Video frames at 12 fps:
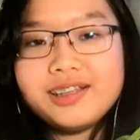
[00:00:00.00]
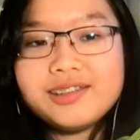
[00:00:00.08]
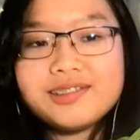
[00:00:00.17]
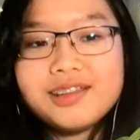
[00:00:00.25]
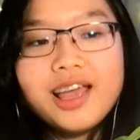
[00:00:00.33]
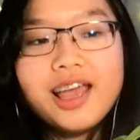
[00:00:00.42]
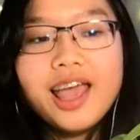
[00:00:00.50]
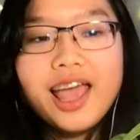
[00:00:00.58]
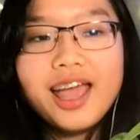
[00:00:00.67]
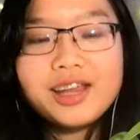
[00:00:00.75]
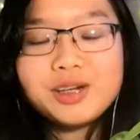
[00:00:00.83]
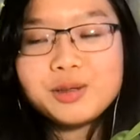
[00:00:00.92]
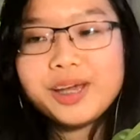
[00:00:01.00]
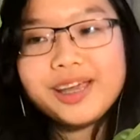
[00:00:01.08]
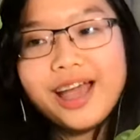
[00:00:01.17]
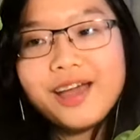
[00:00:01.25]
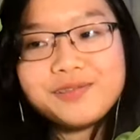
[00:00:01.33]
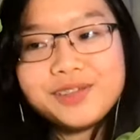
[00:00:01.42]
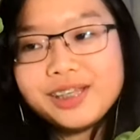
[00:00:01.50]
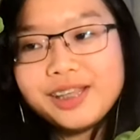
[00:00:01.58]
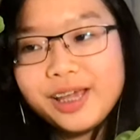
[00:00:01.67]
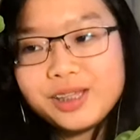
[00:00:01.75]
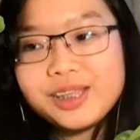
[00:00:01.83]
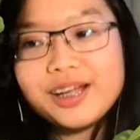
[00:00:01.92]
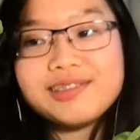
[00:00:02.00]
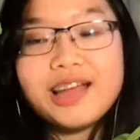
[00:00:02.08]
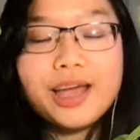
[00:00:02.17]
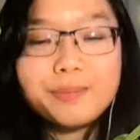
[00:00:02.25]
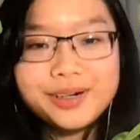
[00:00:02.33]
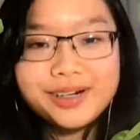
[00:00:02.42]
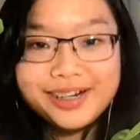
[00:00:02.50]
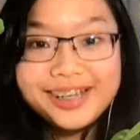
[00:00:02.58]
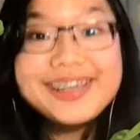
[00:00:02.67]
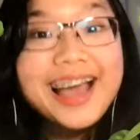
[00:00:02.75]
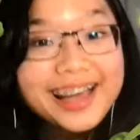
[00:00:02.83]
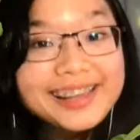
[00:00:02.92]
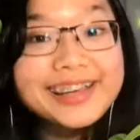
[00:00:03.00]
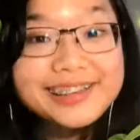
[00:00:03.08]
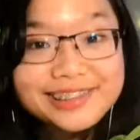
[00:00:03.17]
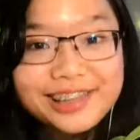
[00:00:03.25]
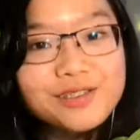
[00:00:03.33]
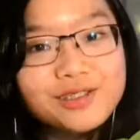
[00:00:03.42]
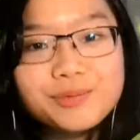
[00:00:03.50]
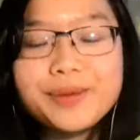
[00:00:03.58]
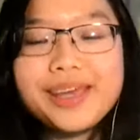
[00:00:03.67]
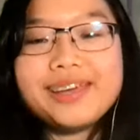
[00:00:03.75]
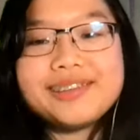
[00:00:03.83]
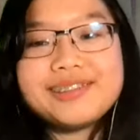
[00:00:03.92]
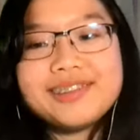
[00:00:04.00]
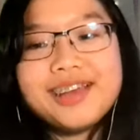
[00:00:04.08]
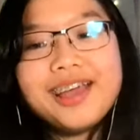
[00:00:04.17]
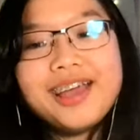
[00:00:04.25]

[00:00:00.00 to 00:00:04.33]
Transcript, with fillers: Oh. Safe and place. I feel like yeah. this hyper, yeah, like a safe space.